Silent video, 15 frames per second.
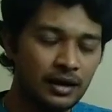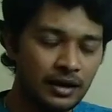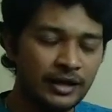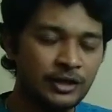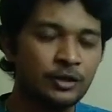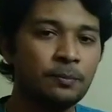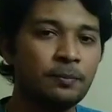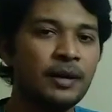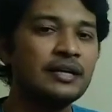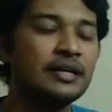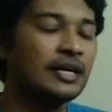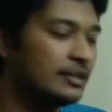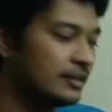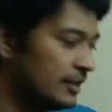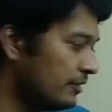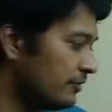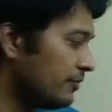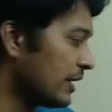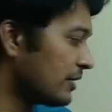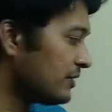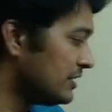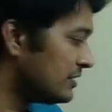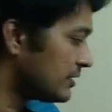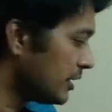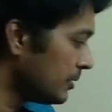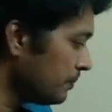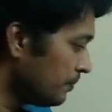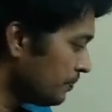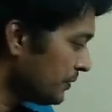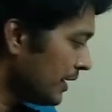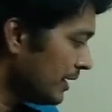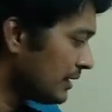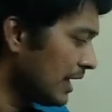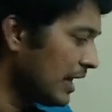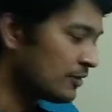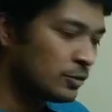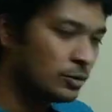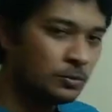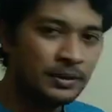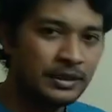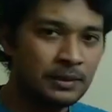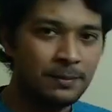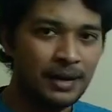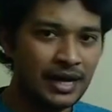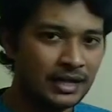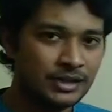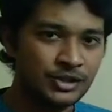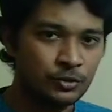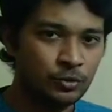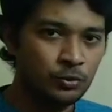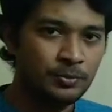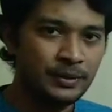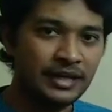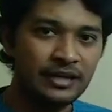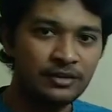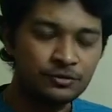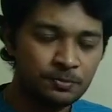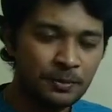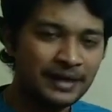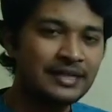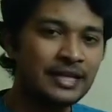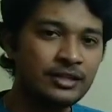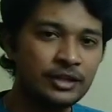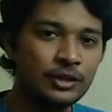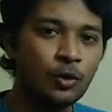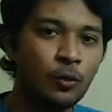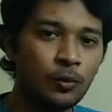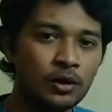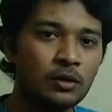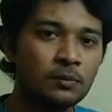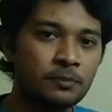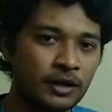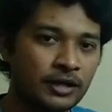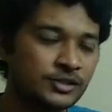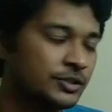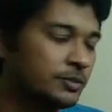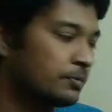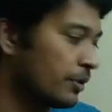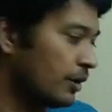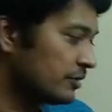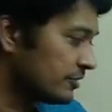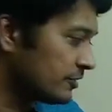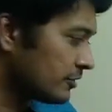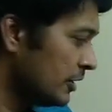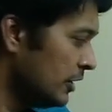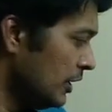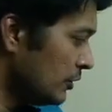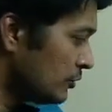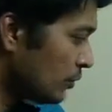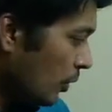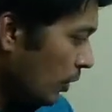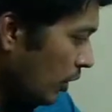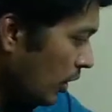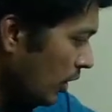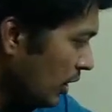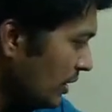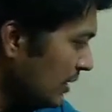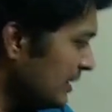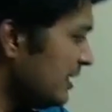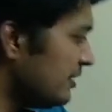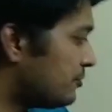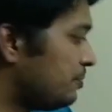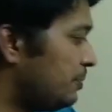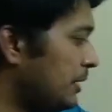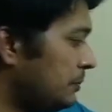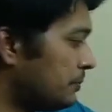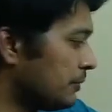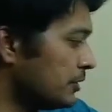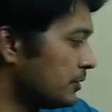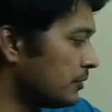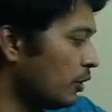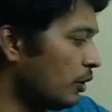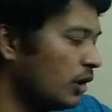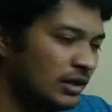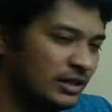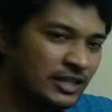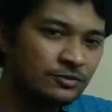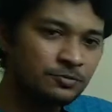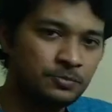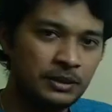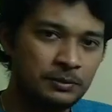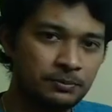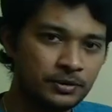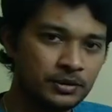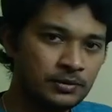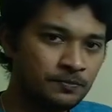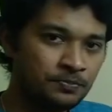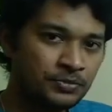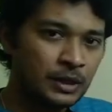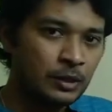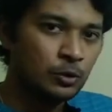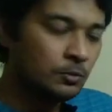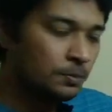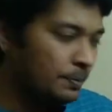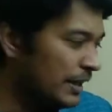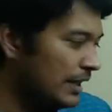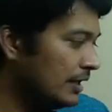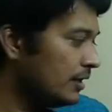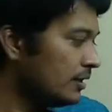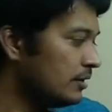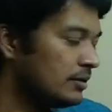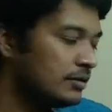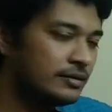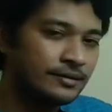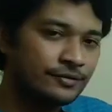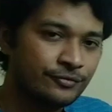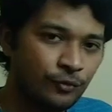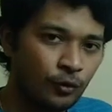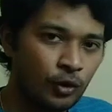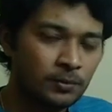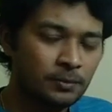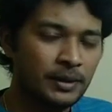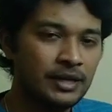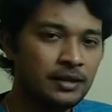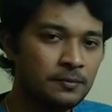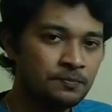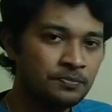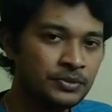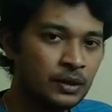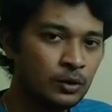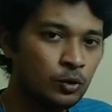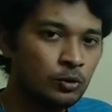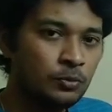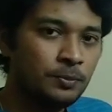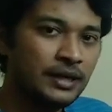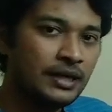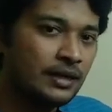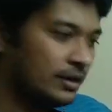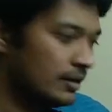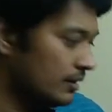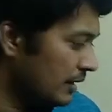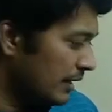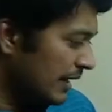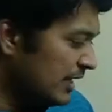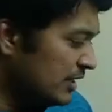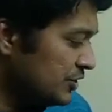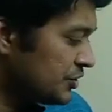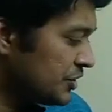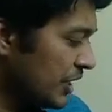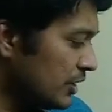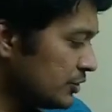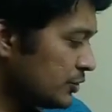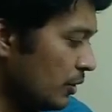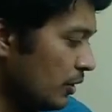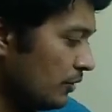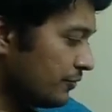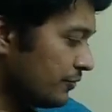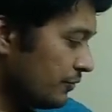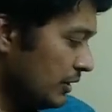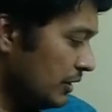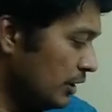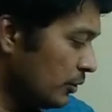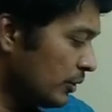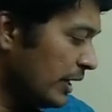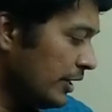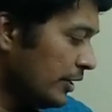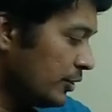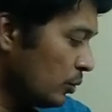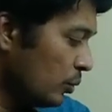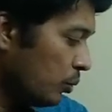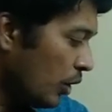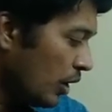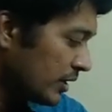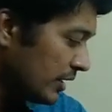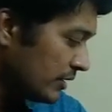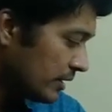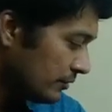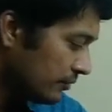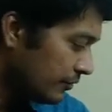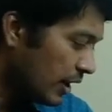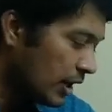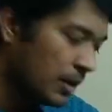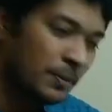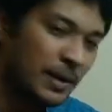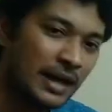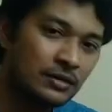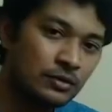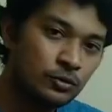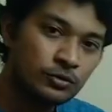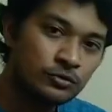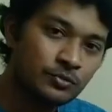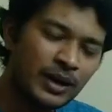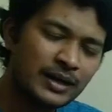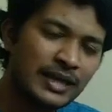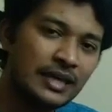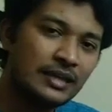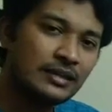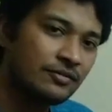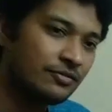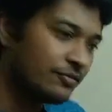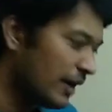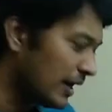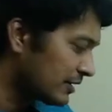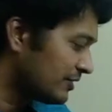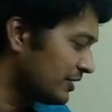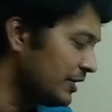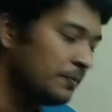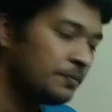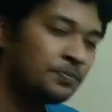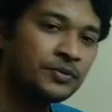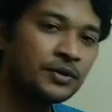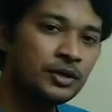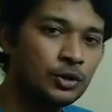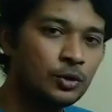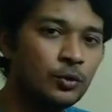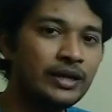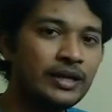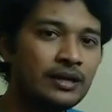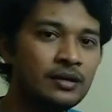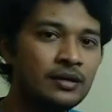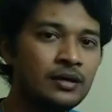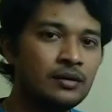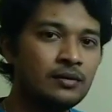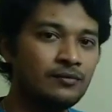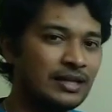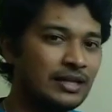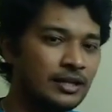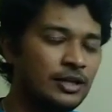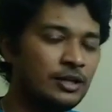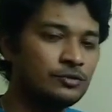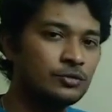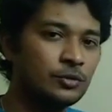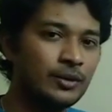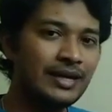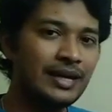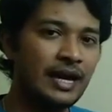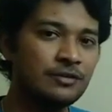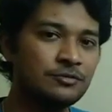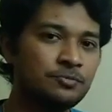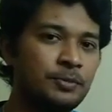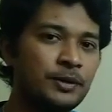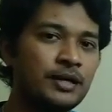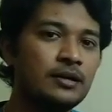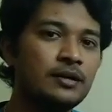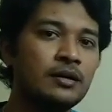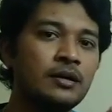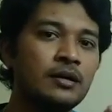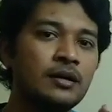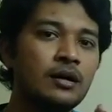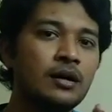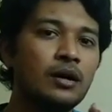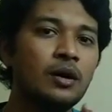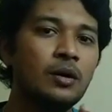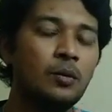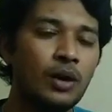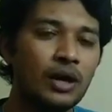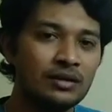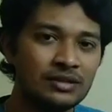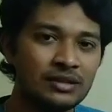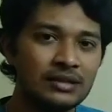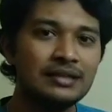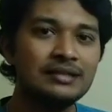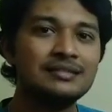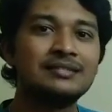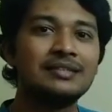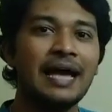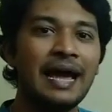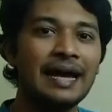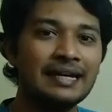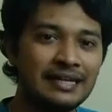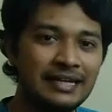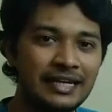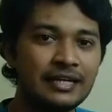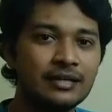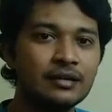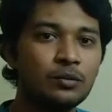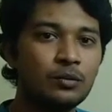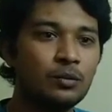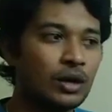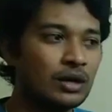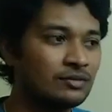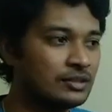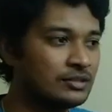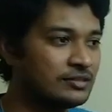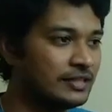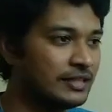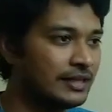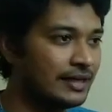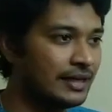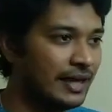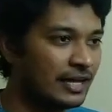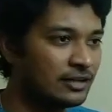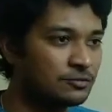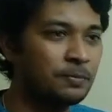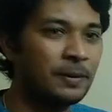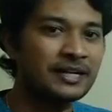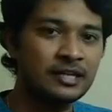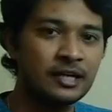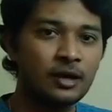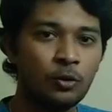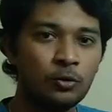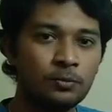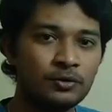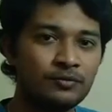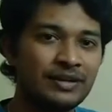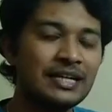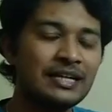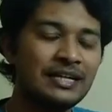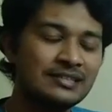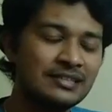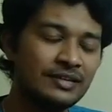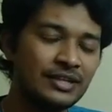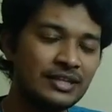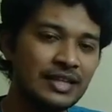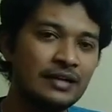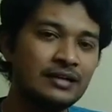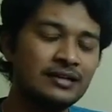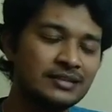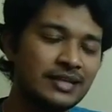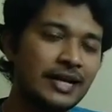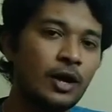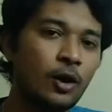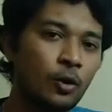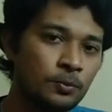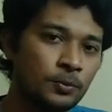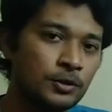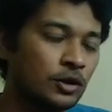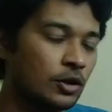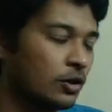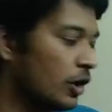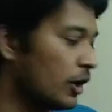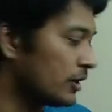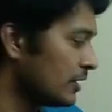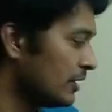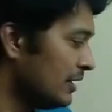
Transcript: equipment in the factory setup. And the last one would be the manager, who would be inspecting the overall production process. So all these people would be the foremen who would be in charge of looking into what the workman who's working in the factory doing, whether he is doing as per whatever is agreed, whatever is the expected output, whether he is giving that desired output or not.